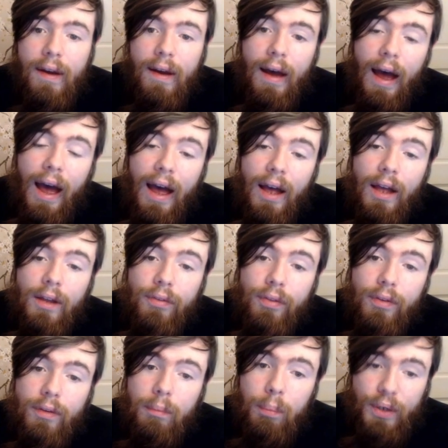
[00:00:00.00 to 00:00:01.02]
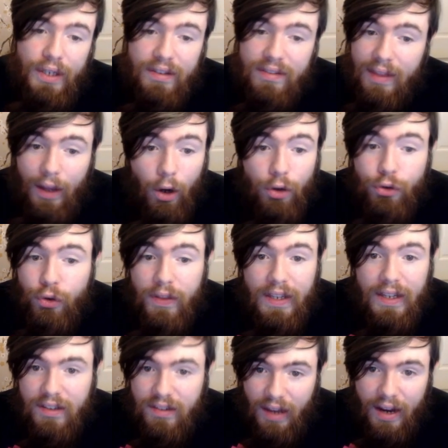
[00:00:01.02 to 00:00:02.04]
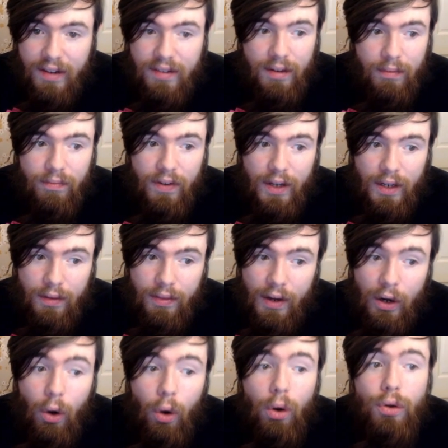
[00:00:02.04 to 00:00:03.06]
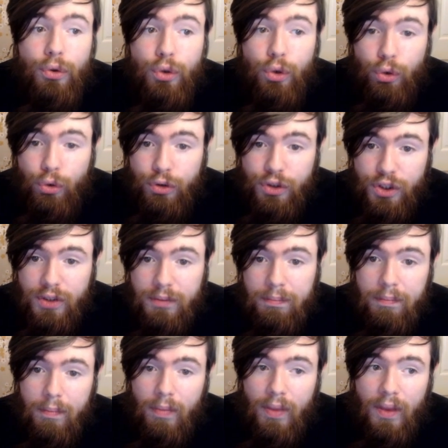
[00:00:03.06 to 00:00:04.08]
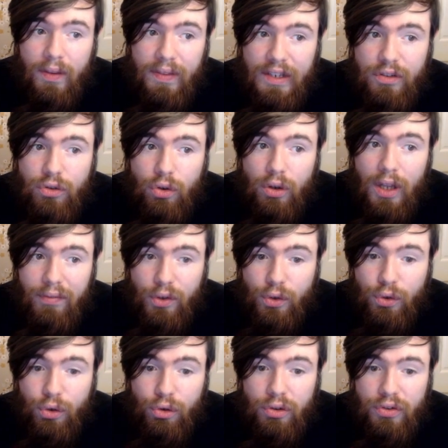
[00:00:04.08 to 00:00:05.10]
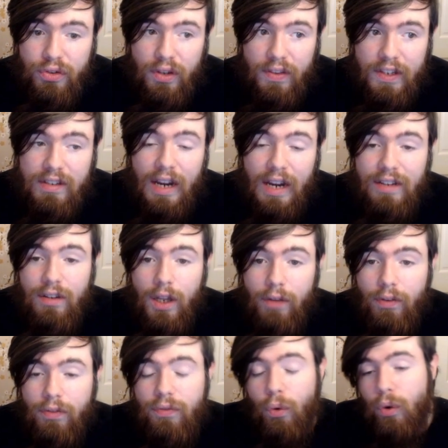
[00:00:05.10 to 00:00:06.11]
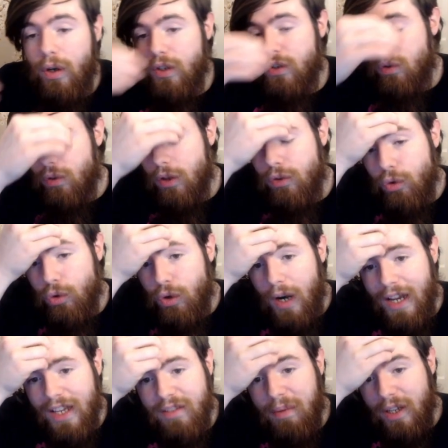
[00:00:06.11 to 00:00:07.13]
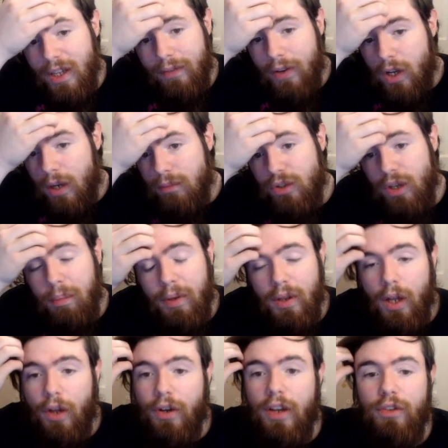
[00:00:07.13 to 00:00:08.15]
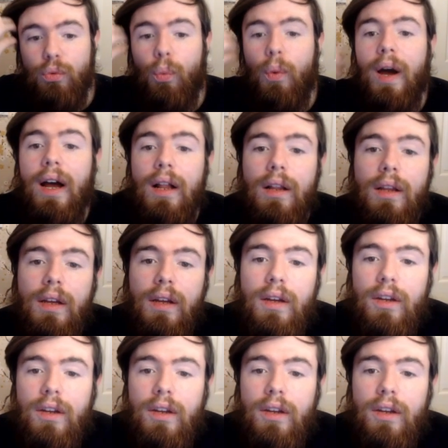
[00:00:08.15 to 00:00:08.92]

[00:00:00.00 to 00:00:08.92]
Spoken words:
But yes, they all do the exact same thing. They're all tuners. These two are level 2s, this guy's a level 4, so the tuner aspect of it comes up a lot as well.